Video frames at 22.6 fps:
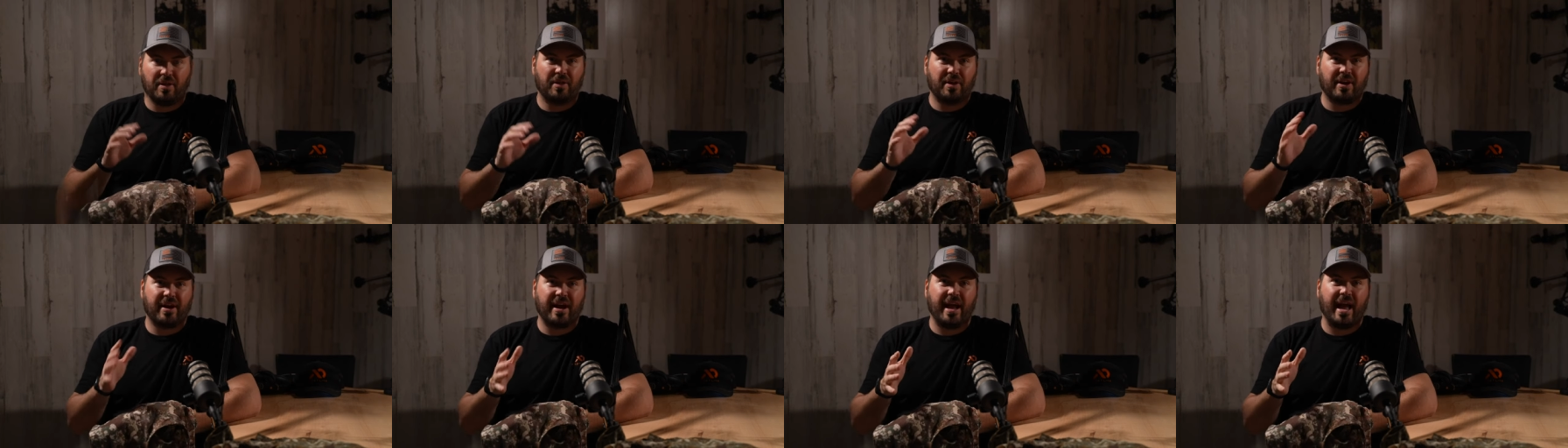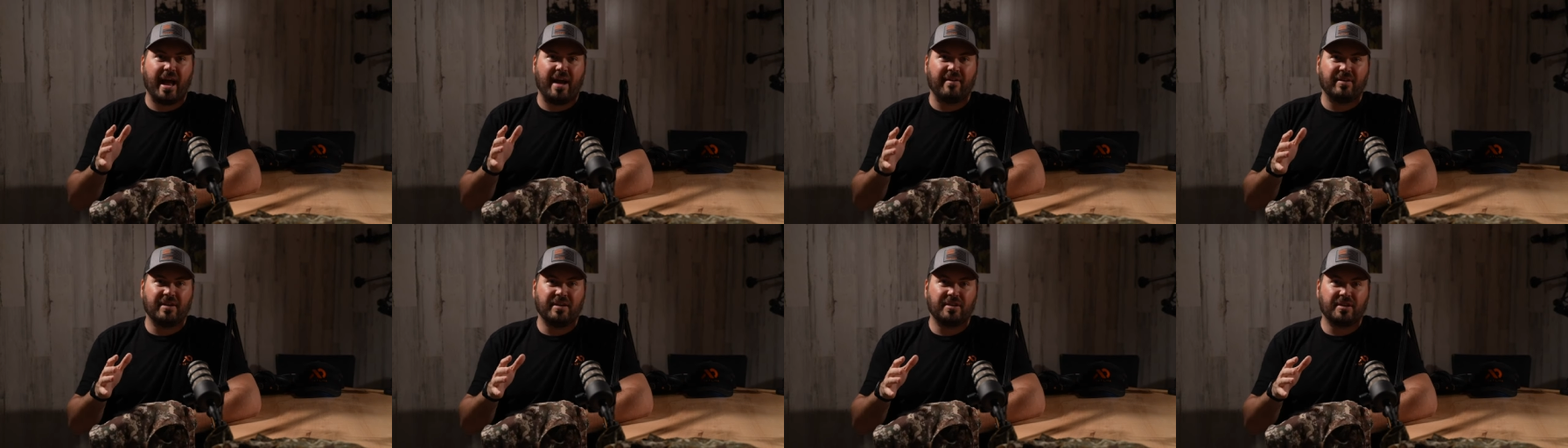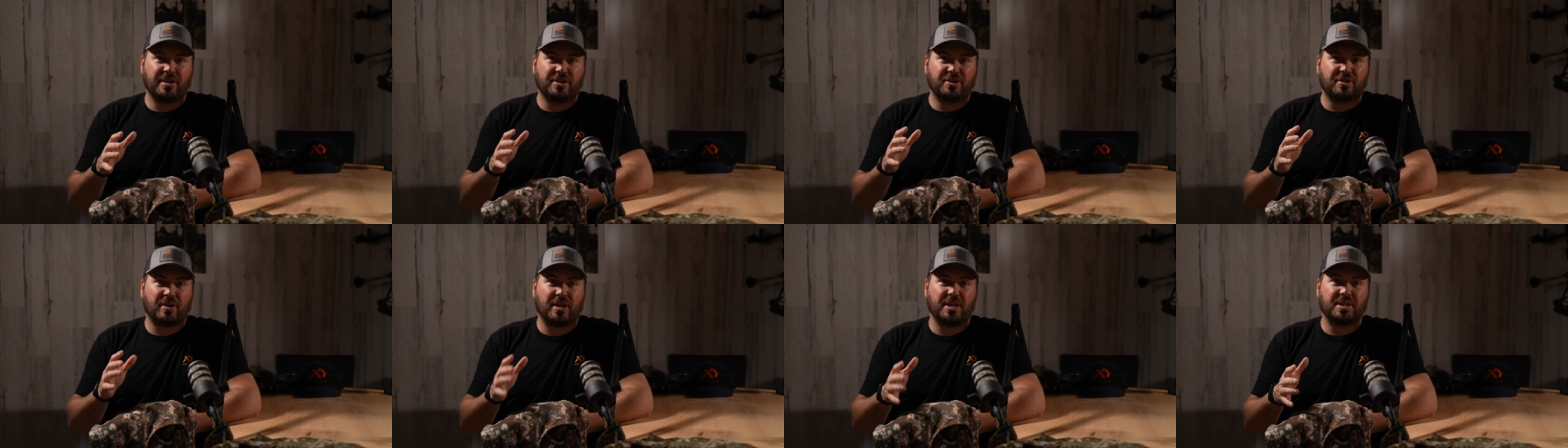Well, there you have it
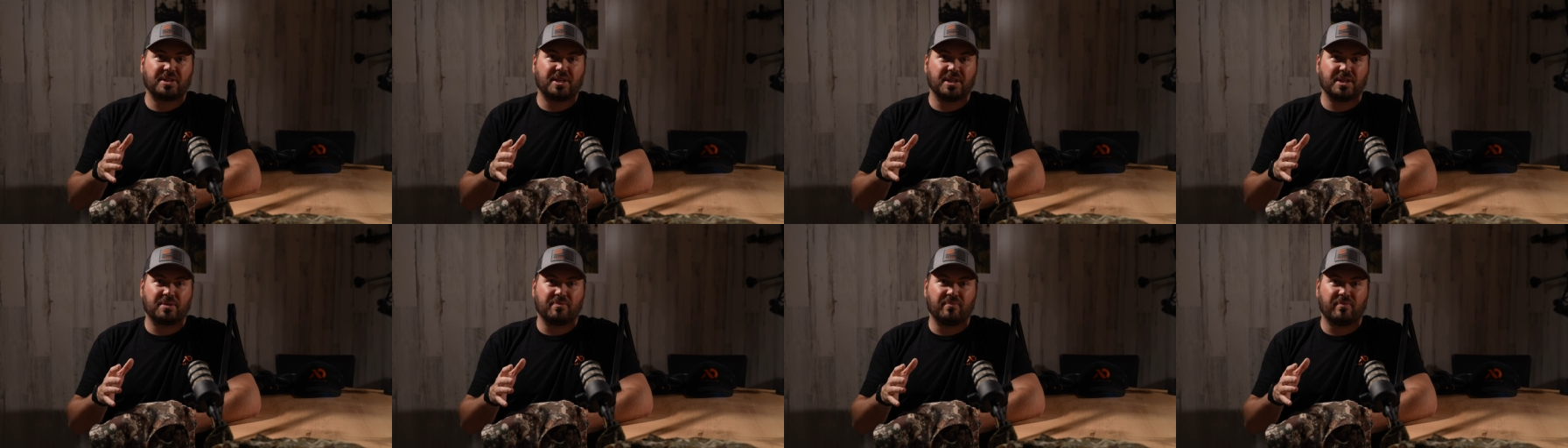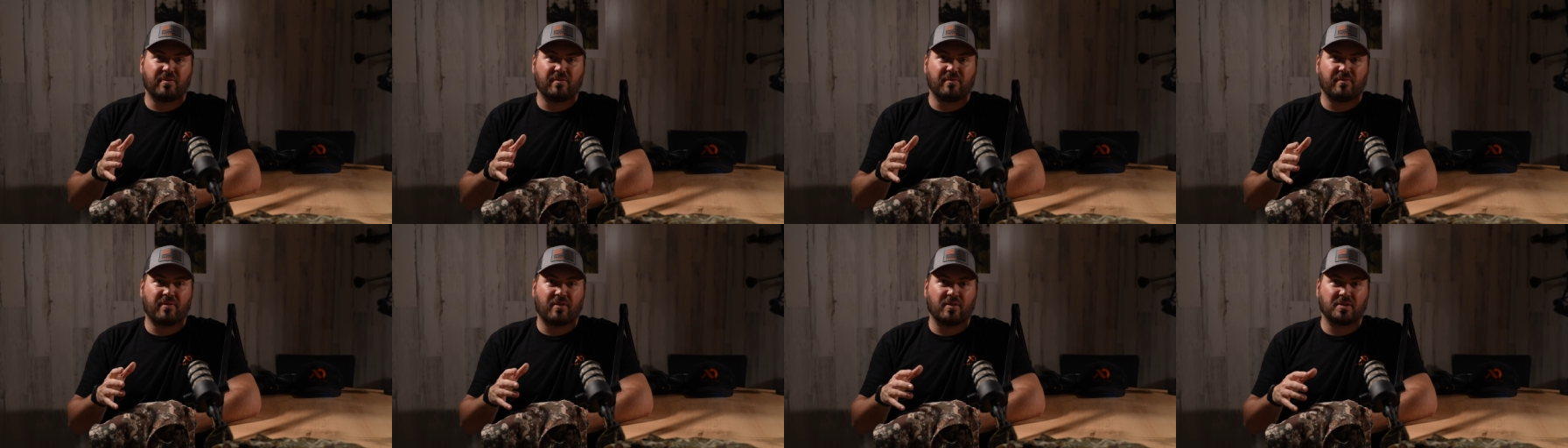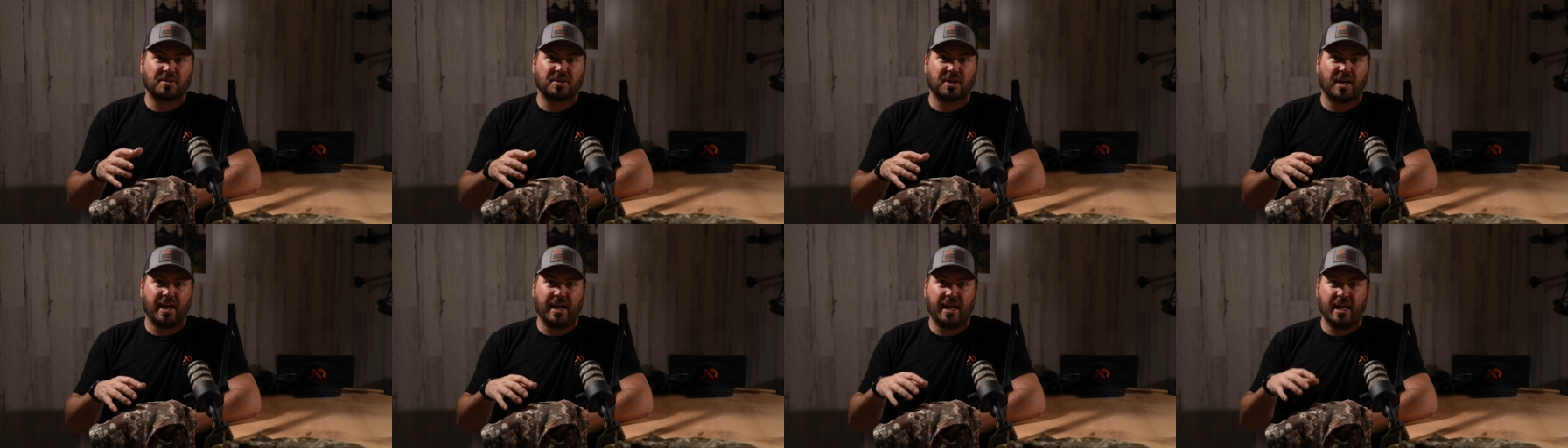the trace system from
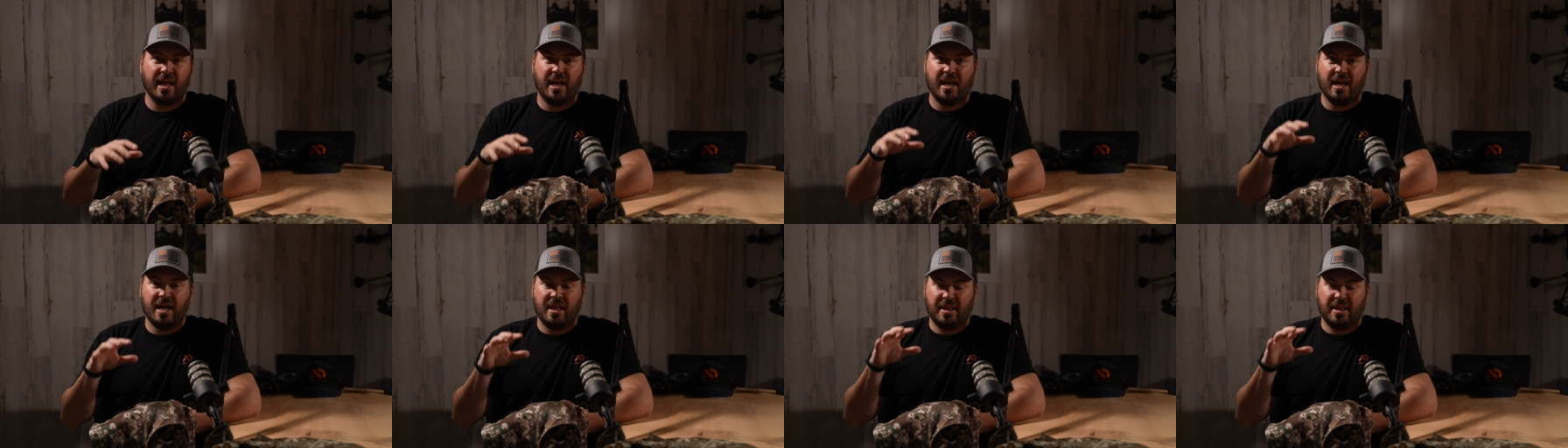First Lite.